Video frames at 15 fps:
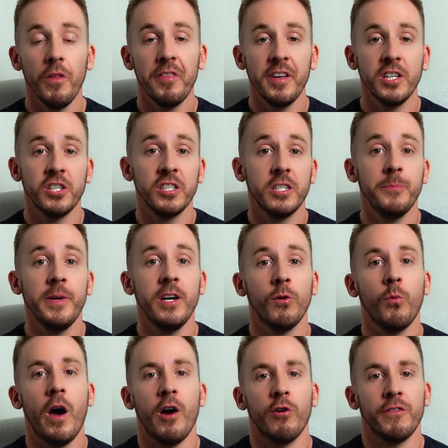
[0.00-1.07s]
thing just to be
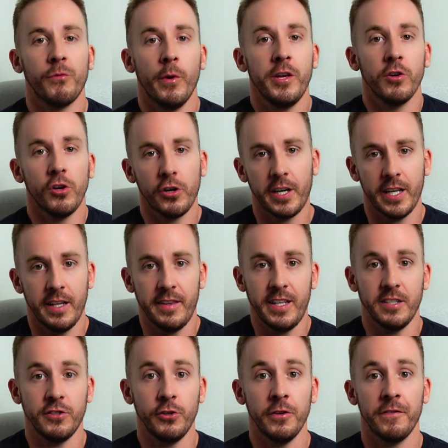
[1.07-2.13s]
aware of when you're looking at these
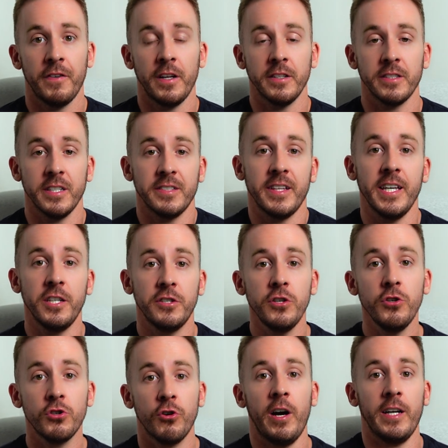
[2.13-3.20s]
two funds is they do
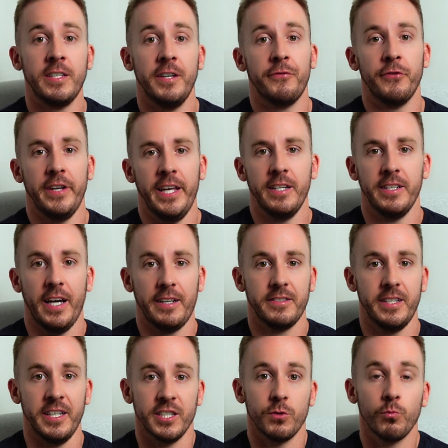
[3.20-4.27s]
track different
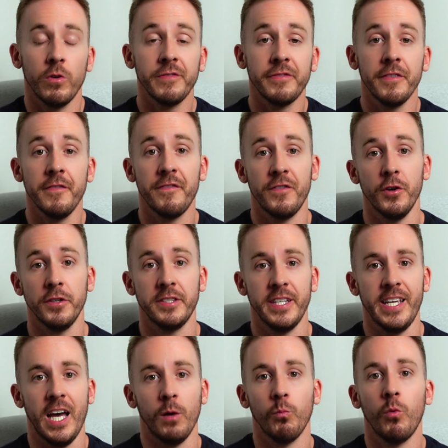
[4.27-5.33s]
indexes, one from FTSE
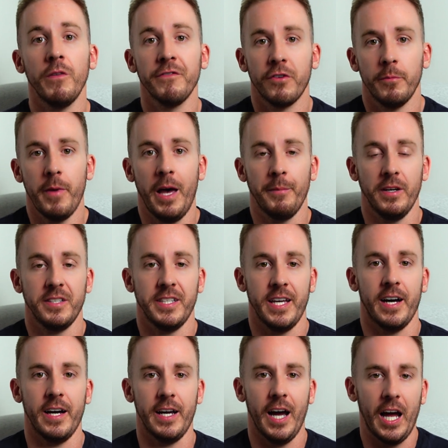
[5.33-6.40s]
and one from
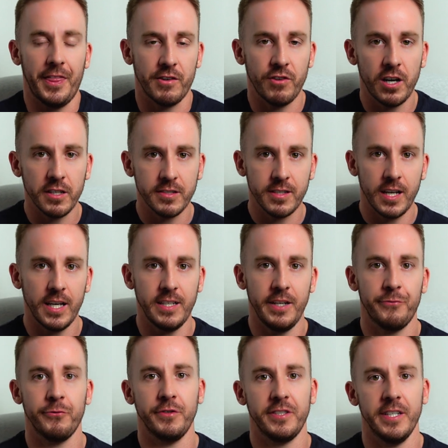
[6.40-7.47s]
MSCI, and there are slight
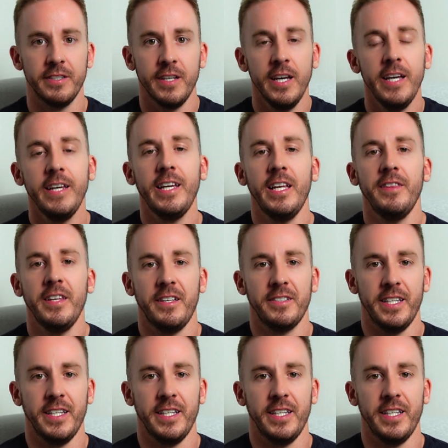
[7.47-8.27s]
differences in these